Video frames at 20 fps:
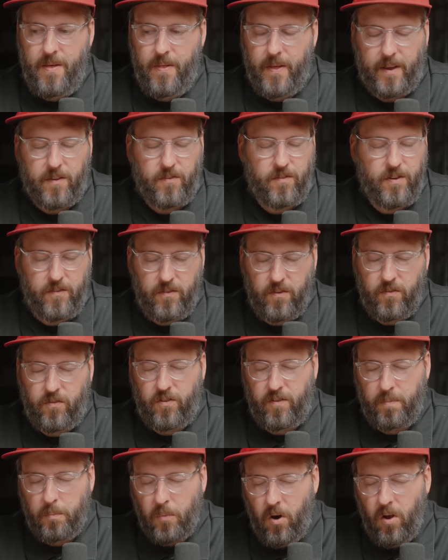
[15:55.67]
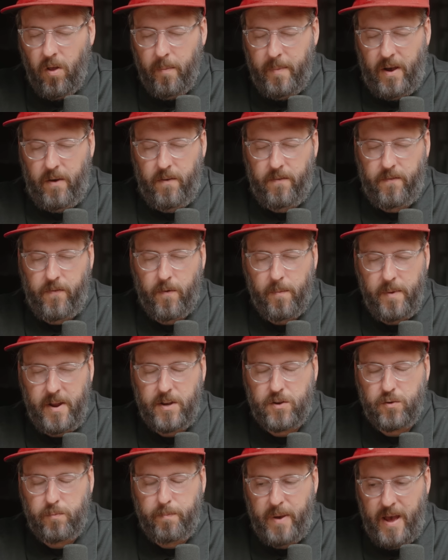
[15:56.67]
like such a small amount for me
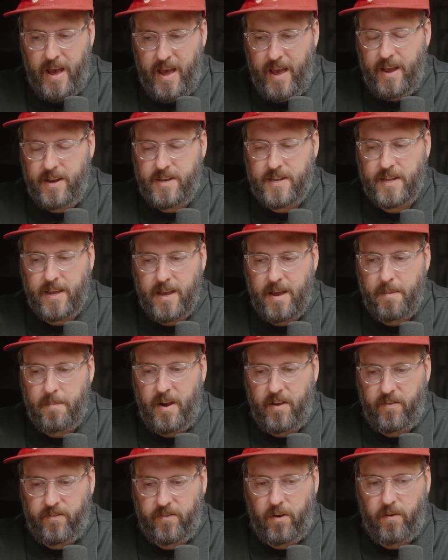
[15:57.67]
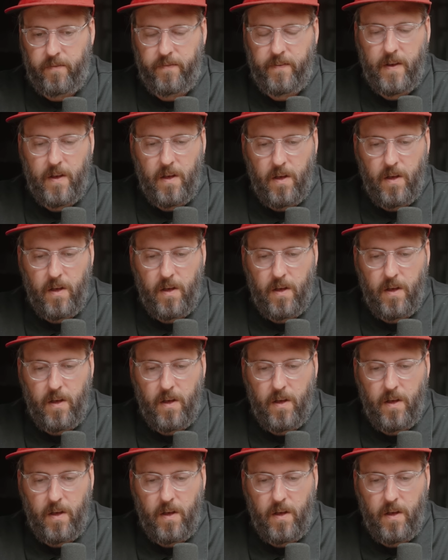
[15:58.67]
to pay to get myself